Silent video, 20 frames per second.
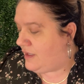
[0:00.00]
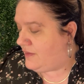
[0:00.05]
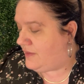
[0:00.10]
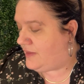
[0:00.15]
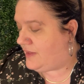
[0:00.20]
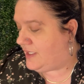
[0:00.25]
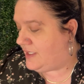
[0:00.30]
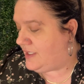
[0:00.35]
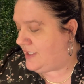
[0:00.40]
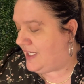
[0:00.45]

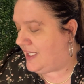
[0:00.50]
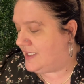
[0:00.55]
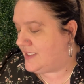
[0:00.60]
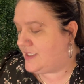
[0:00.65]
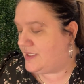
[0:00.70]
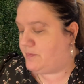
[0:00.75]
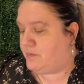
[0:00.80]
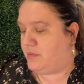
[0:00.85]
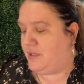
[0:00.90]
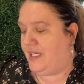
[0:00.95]
The
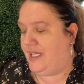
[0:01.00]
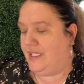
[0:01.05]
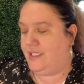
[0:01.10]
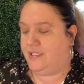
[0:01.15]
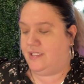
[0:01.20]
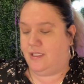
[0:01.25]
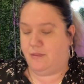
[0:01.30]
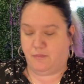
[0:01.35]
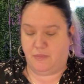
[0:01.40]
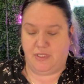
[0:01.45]
next
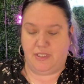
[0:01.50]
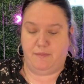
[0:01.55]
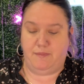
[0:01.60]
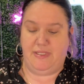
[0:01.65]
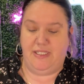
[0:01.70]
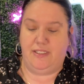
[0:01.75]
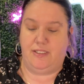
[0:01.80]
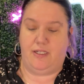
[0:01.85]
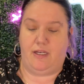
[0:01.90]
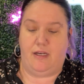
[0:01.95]
brand I'm going to
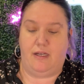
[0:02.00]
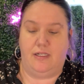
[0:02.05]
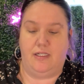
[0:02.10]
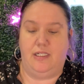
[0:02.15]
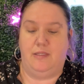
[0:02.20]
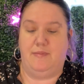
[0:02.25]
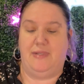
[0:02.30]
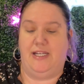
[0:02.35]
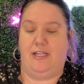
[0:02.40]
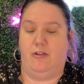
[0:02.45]
be talking
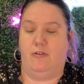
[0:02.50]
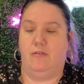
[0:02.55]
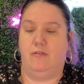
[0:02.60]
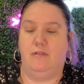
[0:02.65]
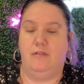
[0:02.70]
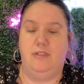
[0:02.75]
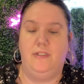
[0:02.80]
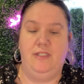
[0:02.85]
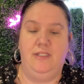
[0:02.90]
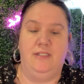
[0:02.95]
about
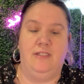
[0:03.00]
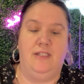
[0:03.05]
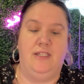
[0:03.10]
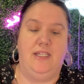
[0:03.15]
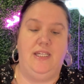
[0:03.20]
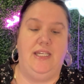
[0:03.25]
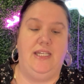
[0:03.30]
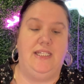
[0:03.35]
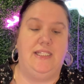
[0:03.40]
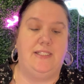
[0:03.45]

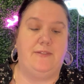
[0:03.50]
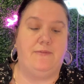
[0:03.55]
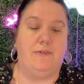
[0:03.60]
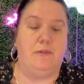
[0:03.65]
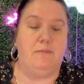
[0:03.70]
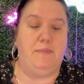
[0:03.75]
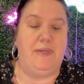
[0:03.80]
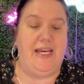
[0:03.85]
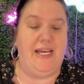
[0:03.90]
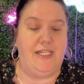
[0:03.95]
is
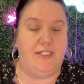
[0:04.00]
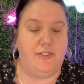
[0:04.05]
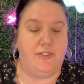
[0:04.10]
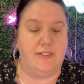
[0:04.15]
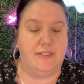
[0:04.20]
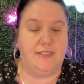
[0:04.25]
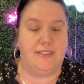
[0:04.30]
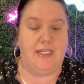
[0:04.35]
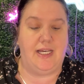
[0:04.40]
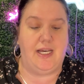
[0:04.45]
from Patrick
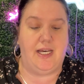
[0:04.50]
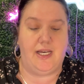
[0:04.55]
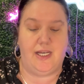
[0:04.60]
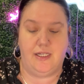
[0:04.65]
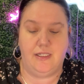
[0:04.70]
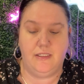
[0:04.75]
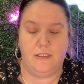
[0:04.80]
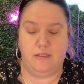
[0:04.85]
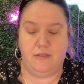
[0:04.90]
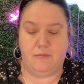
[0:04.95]

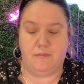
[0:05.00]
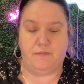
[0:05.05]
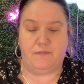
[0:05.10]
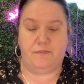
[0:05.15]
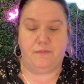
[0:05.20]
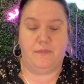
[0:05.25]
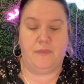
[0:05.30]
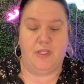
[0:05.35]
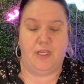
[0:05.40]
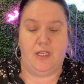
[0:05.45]
Ta.
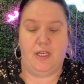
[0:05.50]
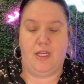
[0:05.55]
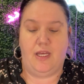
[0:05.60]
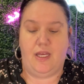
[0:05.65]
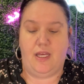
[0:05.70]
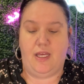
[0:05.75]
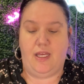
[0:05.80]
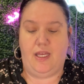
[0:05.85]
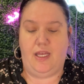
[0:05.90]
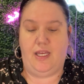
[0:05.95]

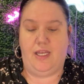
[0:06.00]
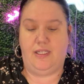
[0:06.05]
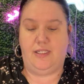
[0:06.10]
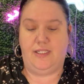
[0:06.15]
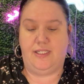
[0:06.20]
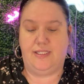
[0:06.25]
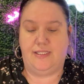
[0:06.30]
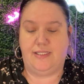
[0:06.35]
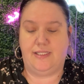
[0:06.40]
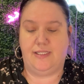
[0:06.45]
And
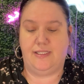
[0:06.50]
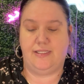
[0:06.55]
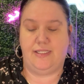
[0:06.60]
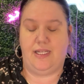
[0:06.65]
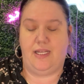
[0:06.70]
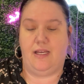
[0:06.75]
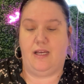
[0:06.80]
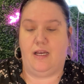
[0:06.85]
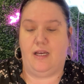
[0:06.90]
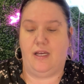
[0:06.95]
this is
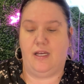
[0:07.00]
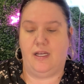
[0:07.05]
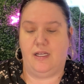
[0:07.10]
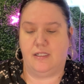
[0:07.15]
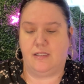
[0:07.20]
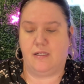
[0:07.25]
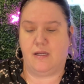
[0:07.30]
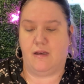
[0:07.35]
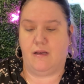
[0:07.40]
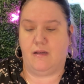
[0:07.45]

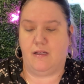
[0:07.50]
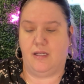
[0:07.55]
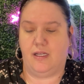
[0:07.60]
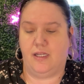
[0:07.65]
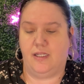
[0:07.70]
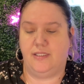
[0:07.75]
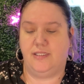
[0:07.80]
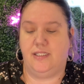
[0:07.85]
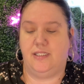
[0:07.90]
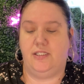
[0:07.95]

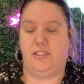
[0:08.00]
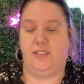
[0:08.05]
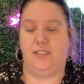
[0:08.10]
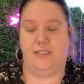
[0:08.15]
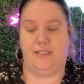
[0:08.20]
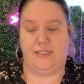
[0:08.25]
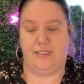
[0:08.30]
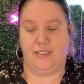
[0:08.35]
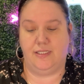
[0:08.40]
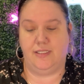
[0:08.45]
called
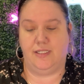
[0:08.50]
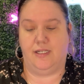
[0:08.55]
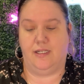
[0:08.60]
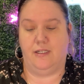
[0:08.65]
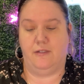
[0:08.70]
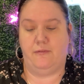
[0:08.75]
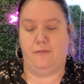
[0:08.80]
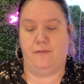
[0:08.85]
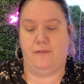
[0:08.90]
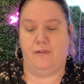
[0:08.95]
Just
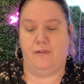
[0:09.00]
Enough.